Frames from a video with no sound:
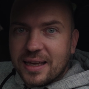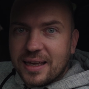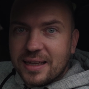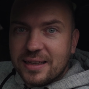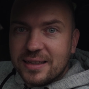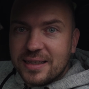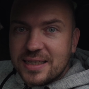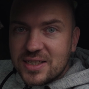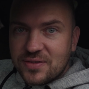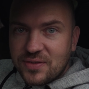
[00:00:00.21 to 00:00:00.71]

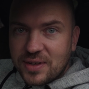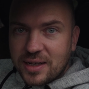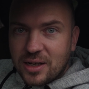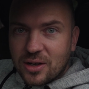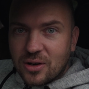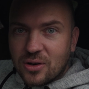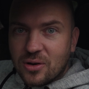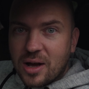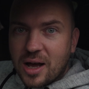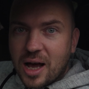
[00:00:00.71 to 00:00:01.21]
In this
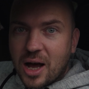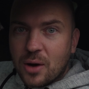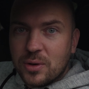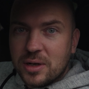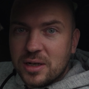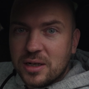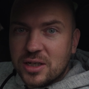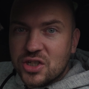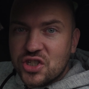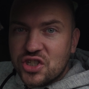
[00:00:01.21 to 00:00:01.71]
video, I
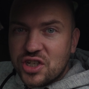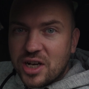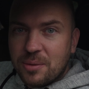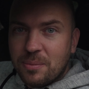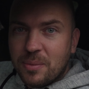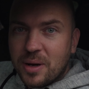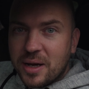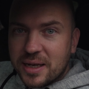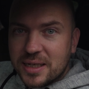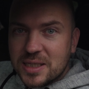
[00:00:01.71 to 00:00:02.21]
will
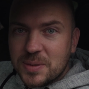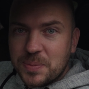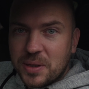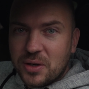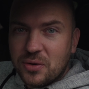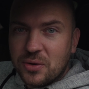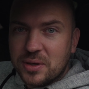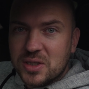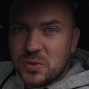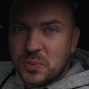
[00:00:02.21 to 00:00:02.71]
share my
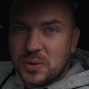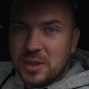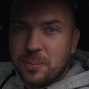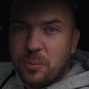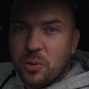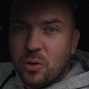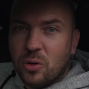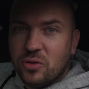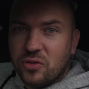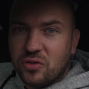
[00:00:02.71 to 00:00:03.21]
experience with the
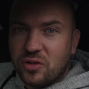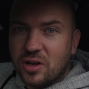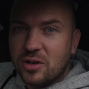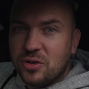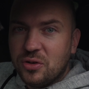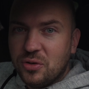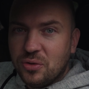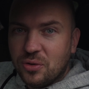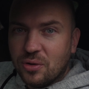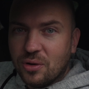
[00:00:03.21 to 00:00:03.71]
Polestar
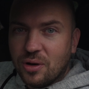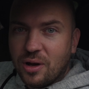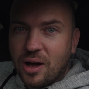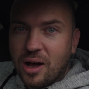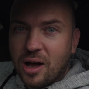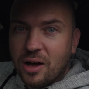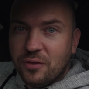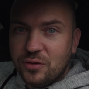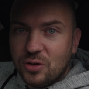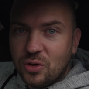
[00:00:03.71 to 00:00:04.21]
2
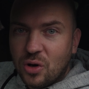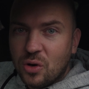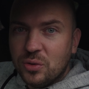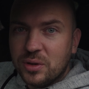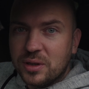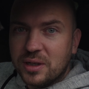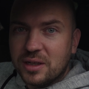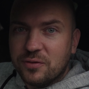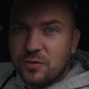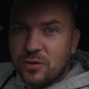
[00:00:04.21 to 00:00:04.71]
after
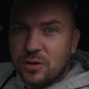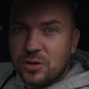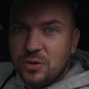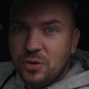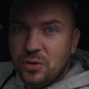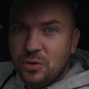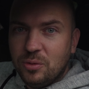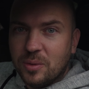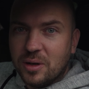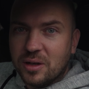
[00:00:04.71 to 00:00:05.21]
owning it for
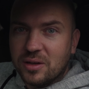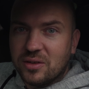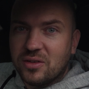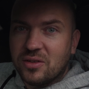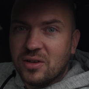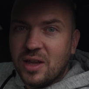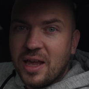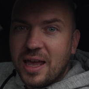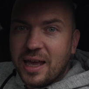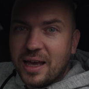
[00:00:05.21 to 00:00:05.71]
two
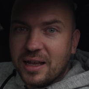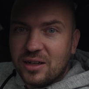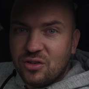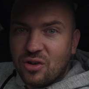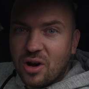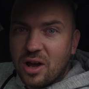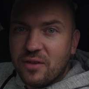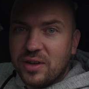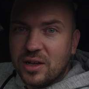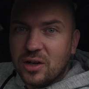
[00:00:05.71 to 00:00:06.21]
months and
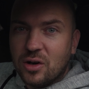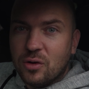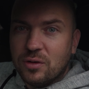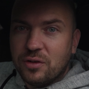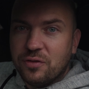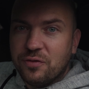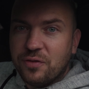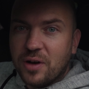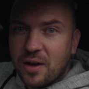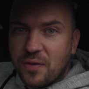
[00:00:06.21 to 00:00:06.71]
driving
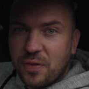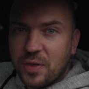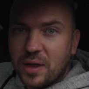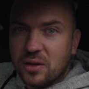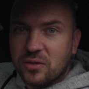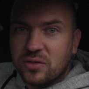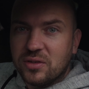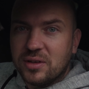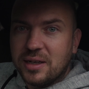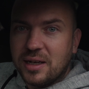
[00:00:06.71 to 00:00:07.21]
over
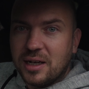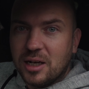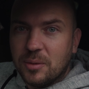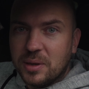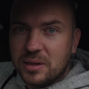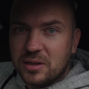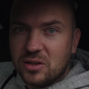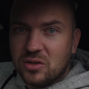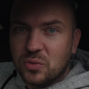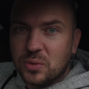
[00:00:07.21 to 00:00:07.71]
5000
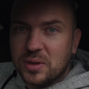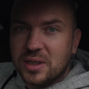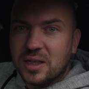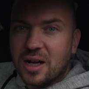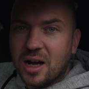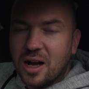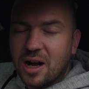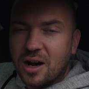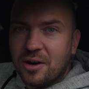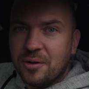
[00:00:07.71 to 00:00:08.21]
kilometers with the
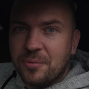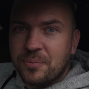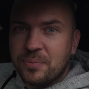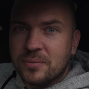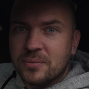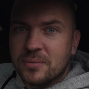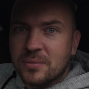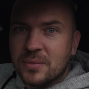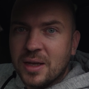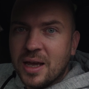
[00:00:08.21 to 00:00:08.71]
car.
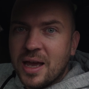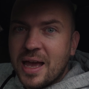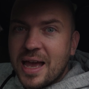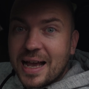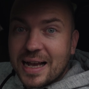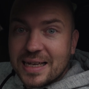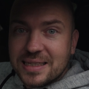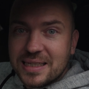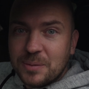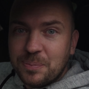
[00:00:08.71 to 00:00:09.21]

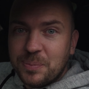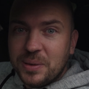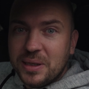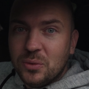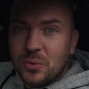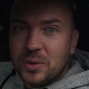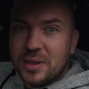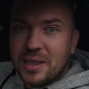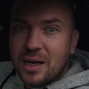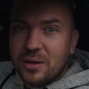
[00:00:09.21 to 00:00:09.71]
Has it
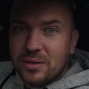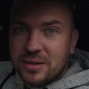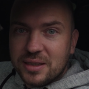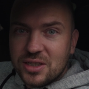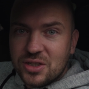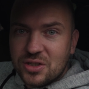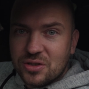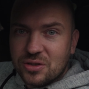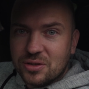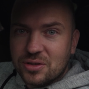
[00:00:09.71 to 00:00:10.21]
been without
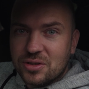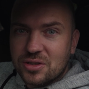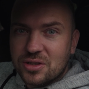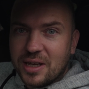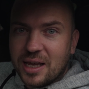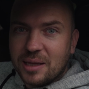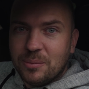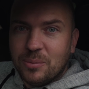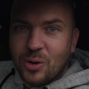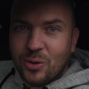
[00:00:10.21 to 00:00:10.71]

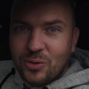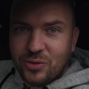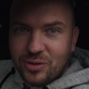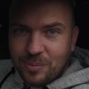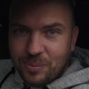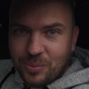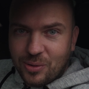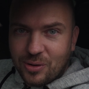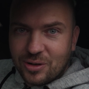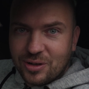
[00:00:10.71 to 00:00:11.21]
issues? And
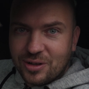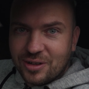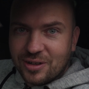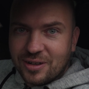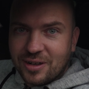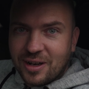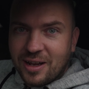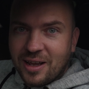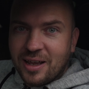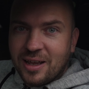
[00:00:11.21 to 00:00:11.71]
most
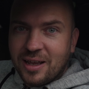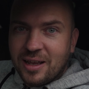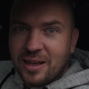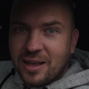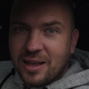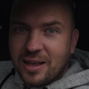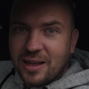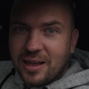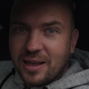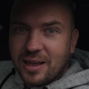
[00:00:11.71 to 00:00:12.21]
important,
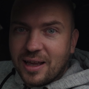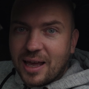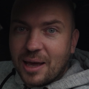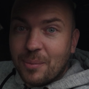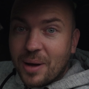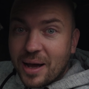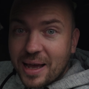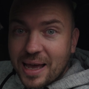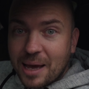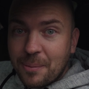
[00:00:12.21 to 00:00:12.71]

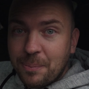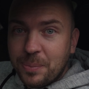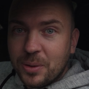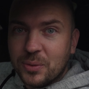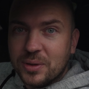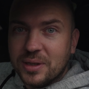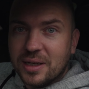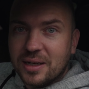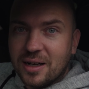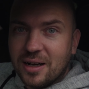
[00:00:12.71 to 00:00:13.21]
am I
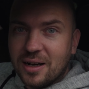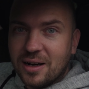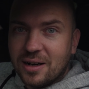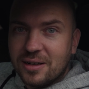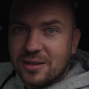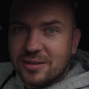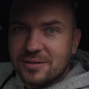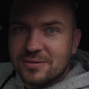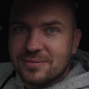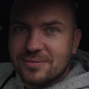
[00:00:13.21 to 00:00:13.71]
happy with the
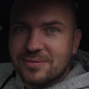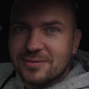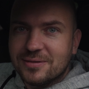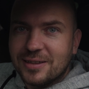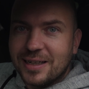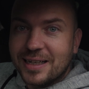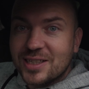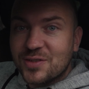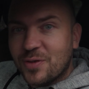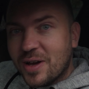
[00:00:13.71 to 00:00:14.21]
car?
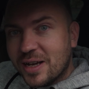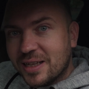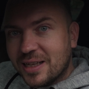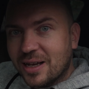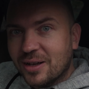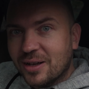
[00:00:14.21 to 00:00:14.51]
Let's find